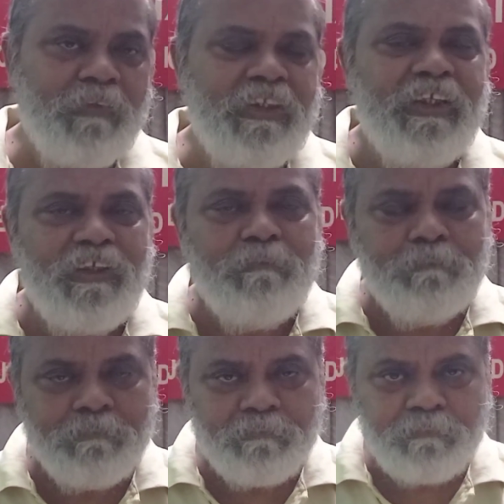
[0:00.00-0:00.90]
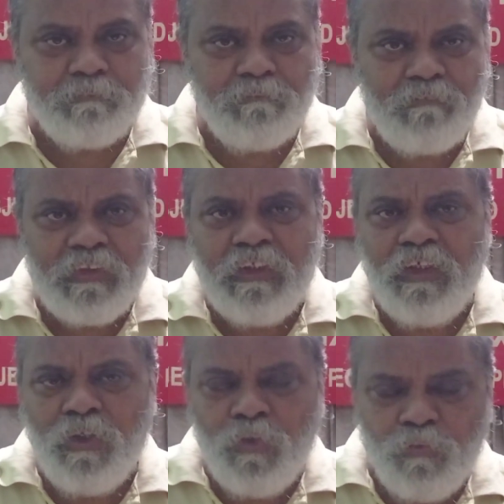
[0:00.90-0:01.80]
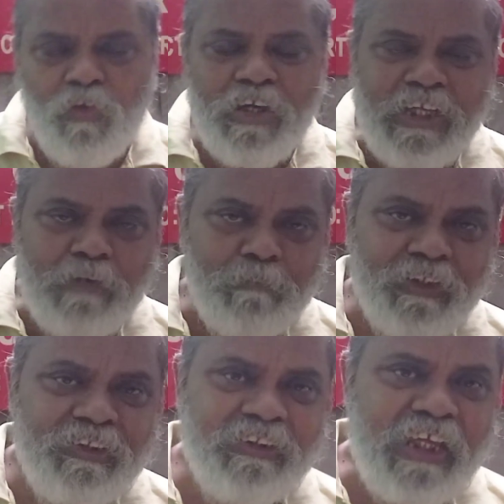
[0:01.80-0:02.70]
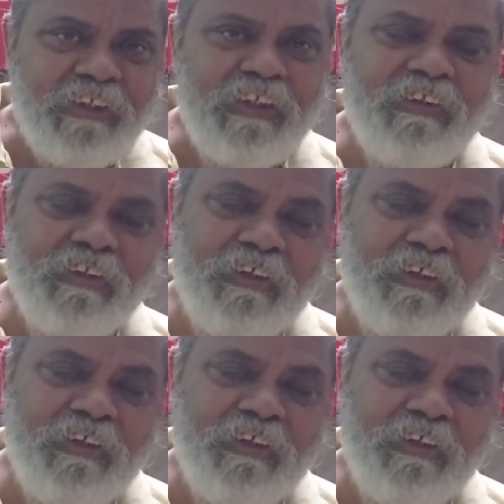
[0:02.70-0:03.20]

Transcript: here what happens, that is